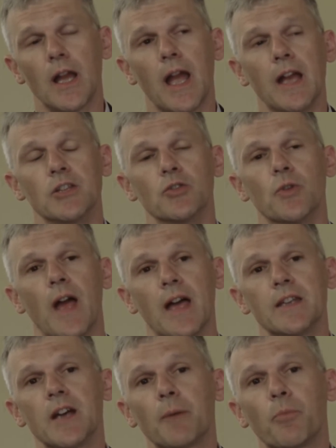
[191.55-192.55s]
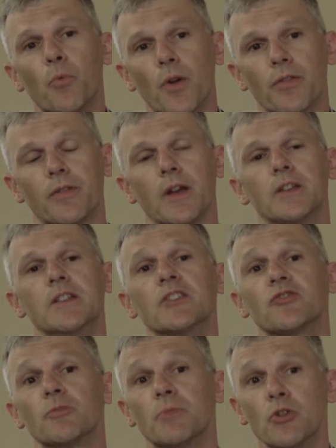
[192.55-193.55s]
and you end up with a
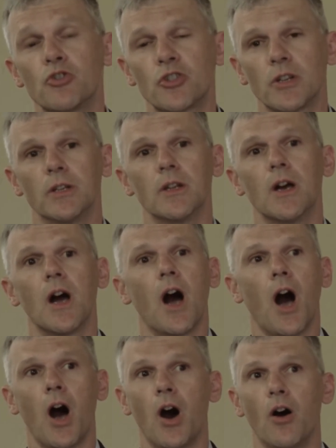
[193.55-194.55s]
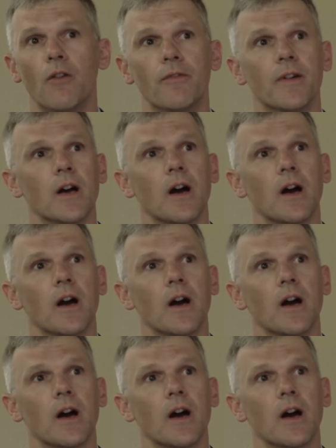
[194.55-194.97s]
distribution of